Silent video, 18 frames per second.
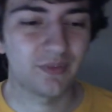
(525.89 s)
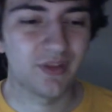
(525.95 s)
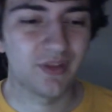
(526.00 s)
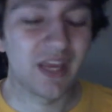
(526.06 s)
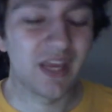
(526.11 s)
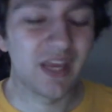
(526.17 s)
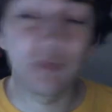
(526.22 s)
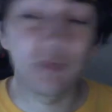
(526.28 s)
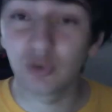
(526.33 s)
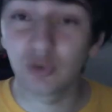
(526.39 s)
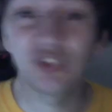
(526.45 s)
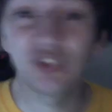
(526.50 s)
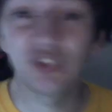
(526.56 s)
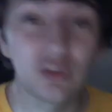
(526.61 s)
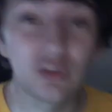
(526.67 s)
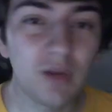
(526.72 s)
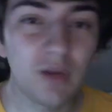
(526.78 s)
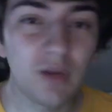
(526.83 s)
If you enjoyed this
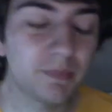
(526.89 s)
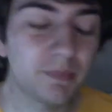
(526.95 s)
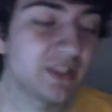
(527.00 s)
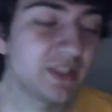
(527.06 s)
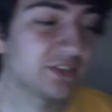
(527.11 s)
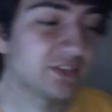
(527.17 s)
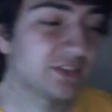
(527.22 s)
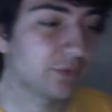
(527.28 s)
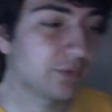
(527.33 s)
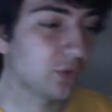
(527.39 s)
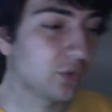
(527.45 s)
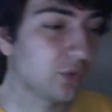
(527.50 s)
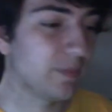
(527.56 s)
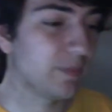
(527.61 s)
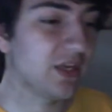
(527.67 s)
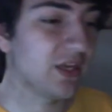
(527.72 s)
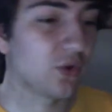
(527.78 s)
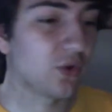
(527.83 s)
little rant, please follow
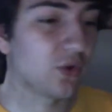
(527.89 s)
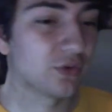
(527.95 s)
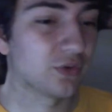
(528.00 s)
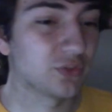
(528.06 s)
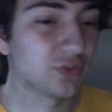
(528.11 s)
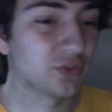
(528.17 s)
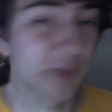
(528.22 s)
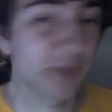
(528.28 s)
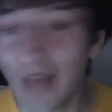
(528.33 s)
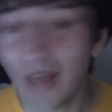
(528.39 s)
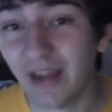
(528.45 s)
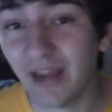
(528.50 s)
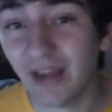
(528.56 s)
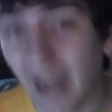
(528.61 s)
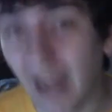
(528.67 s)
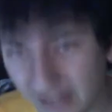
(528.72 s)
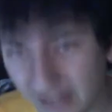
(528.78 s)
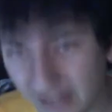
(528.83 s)
me on Twitter at
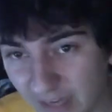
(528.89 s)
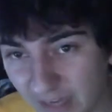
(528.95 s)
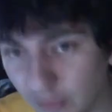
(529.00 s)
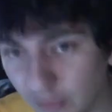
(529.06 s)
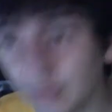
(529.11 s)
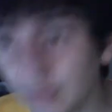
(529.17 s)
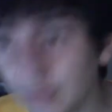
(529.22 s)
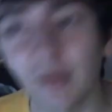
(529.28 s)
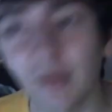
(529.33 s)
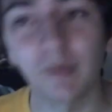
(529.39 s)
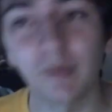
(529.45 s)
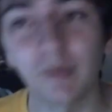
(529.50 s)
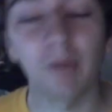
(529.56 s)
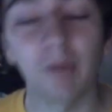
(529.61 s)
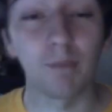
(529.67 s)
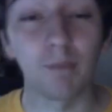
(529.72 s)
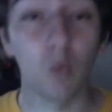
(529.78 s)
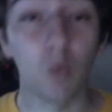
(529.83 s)
Iyagovos, where there will be
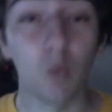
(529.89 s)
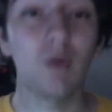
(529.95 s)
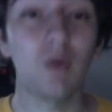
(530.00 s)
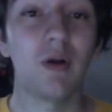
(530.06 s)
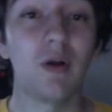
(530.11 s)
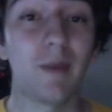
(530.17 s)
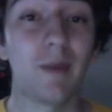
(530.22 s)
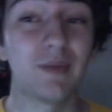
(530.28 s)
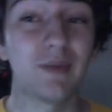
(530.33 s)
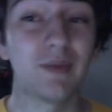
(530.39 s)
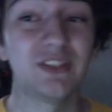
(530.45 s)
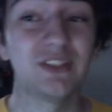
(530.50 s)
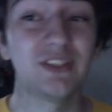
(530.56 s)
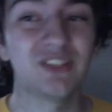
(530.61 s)
more about this